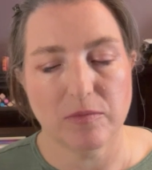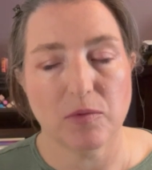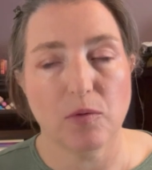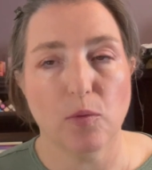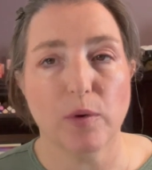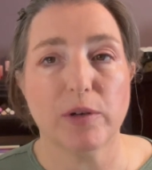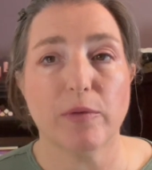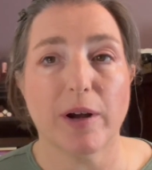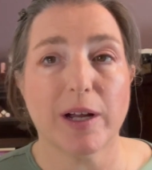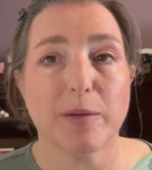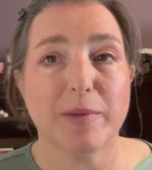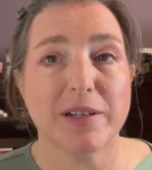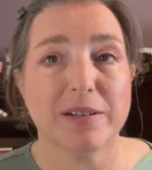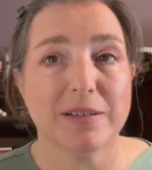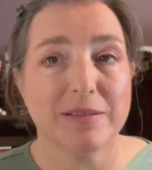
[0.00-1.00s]
Would
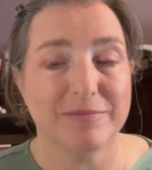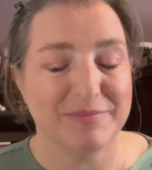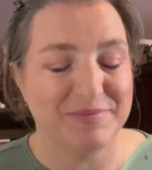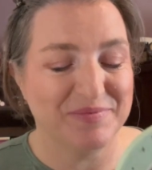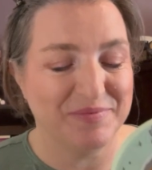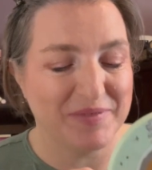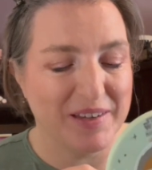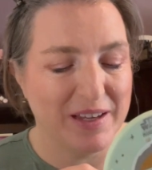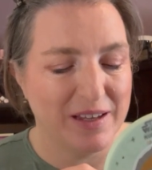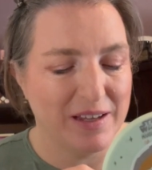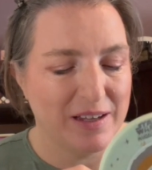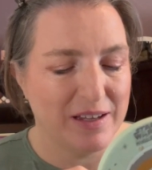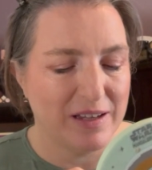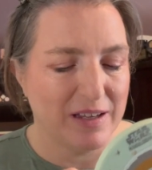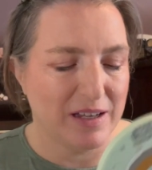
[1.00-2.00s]
recommend.
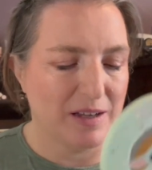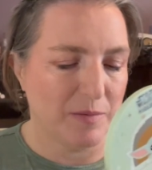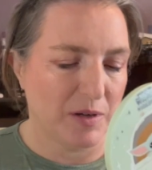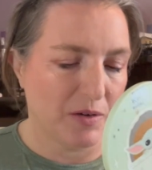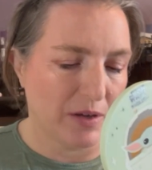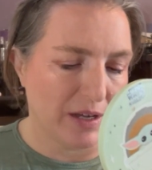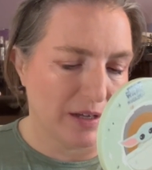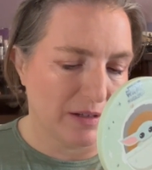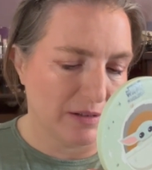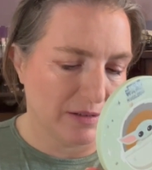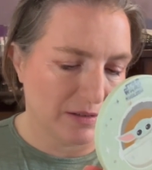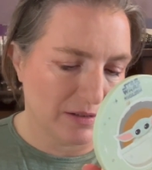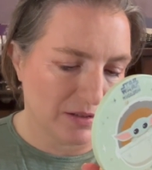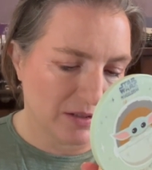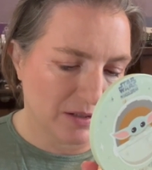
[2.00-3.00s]
Okay,
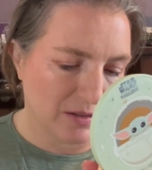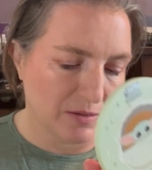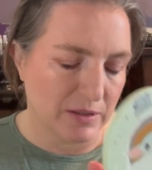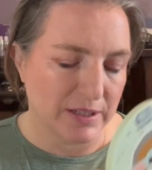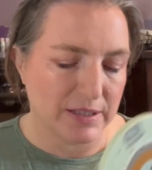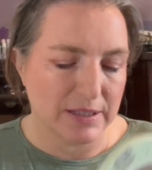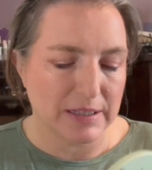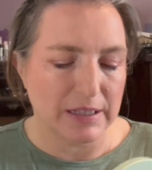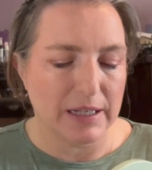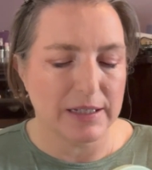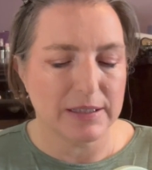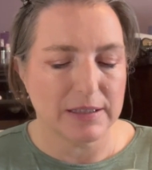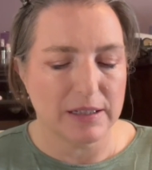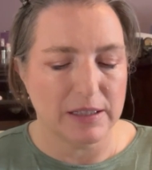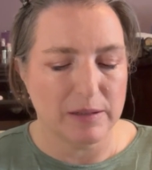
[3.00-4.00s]
so let's
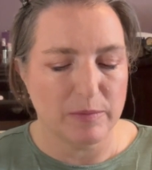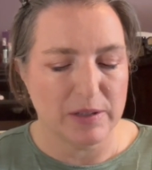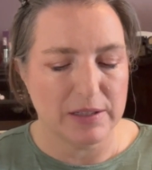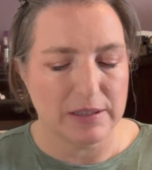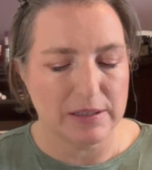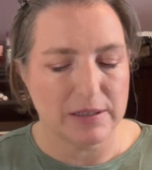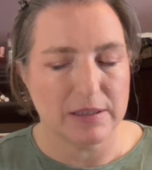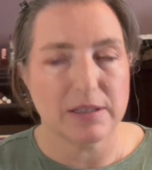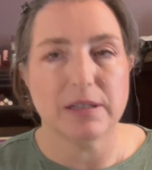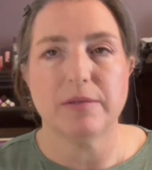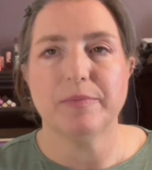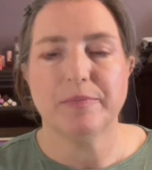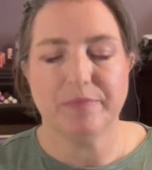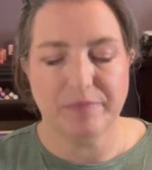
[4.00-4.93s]
Salinas. Let's see.